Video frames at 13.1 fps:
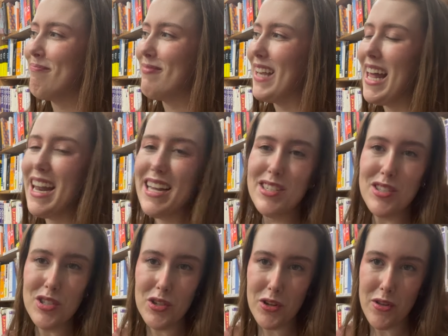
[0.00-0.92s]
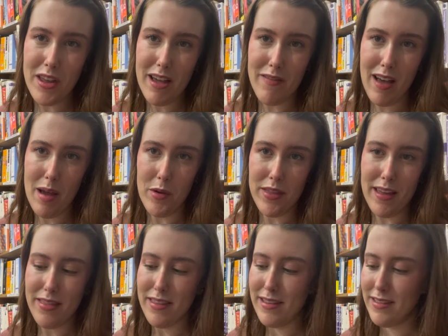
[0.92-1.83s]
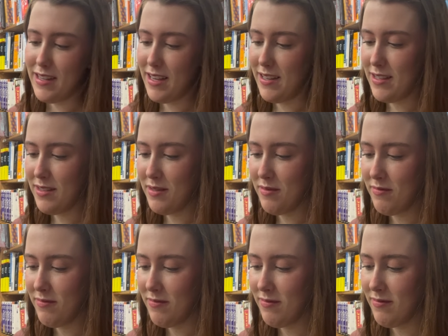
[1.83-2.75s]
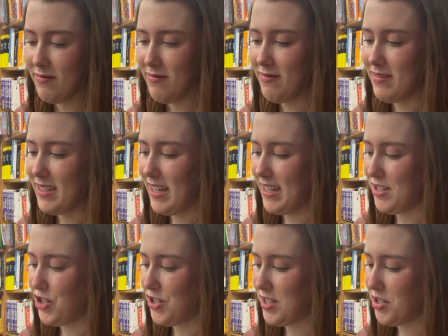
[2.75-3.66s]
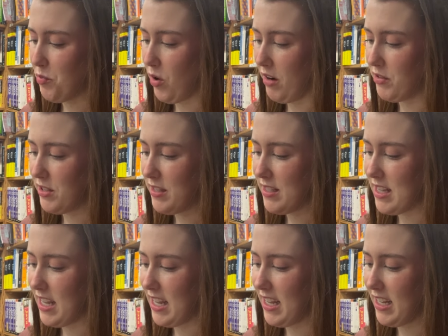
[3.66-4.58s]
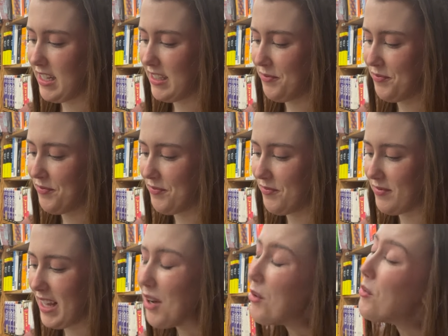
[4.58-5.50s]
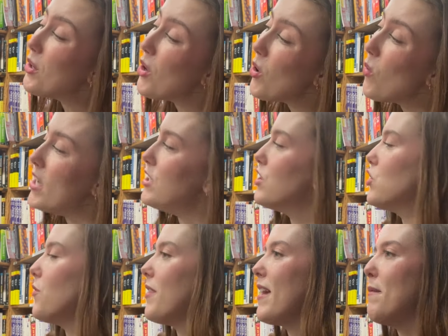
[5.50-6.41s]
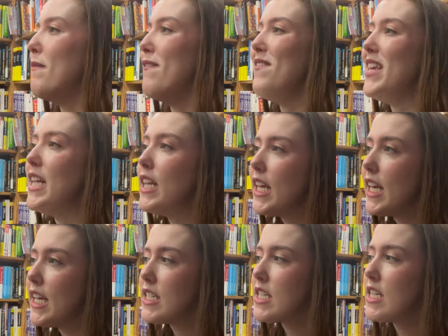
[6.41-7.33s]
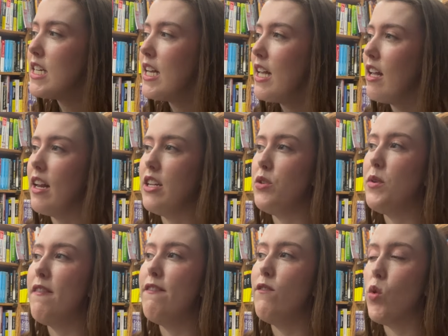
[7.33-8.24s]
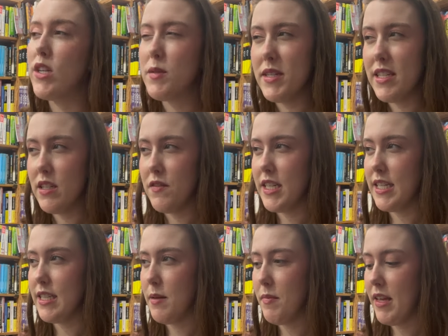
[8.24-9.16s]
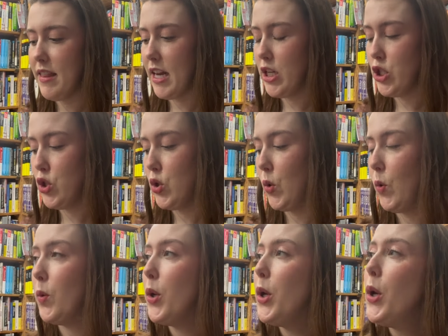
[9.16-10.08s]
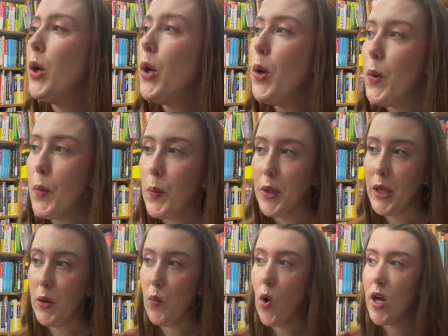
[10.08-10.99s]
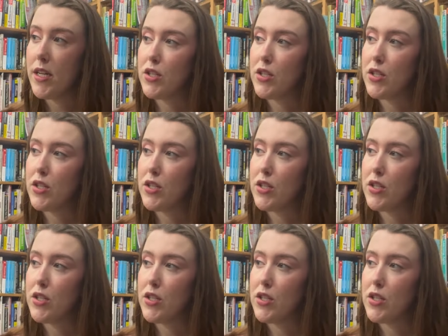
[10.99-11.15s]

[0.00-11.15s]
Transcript: And I just don't know that I vibe with that these days. It's just a preference thing. I don't know, I just don't think I'm feeling it. And I don't wanna force myself to get something that I don't really want.